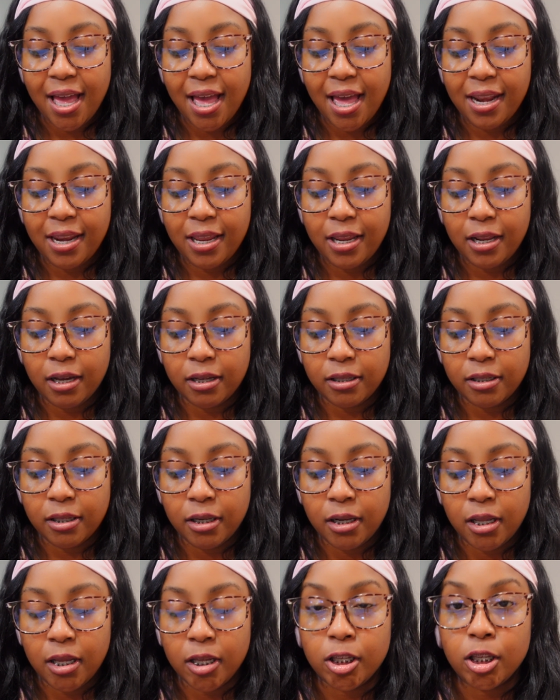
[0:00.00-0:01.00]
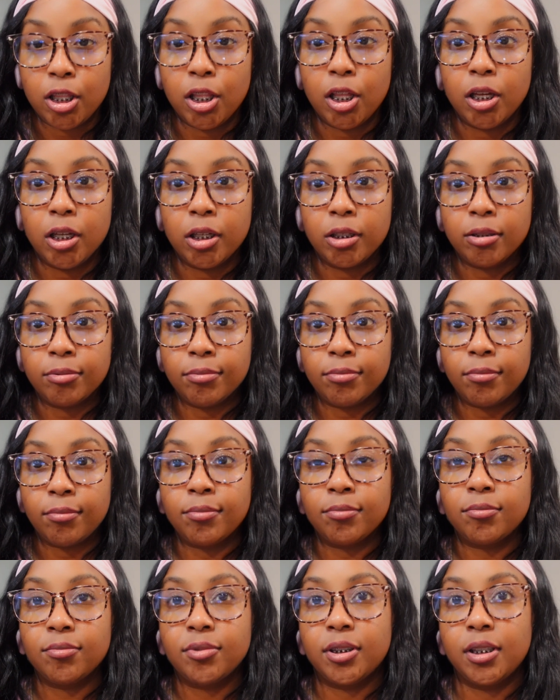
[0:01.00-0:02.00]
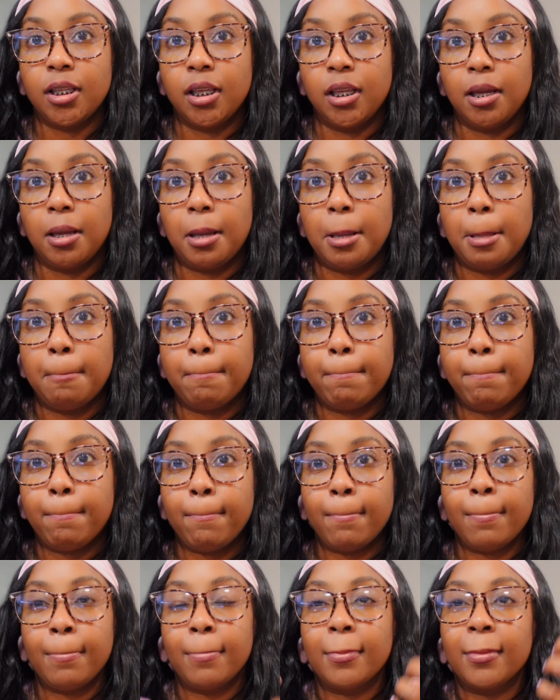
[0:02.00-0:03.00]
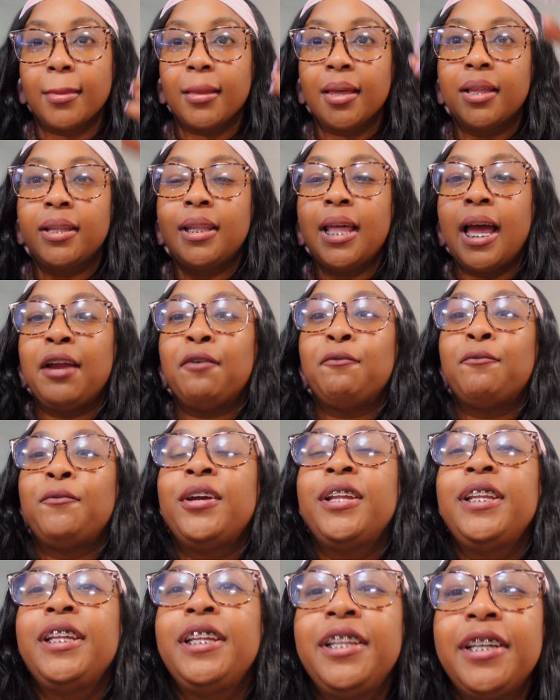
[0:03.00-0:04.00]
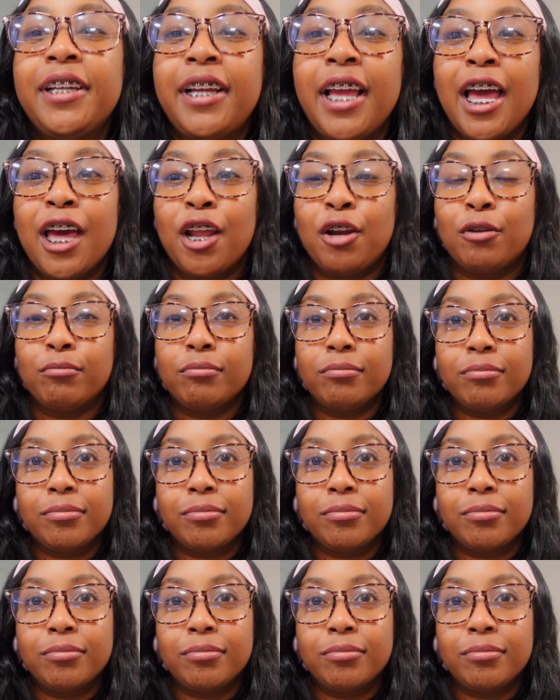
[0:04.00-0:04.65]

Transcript: I need to go to the next one. See? Like, really look at it.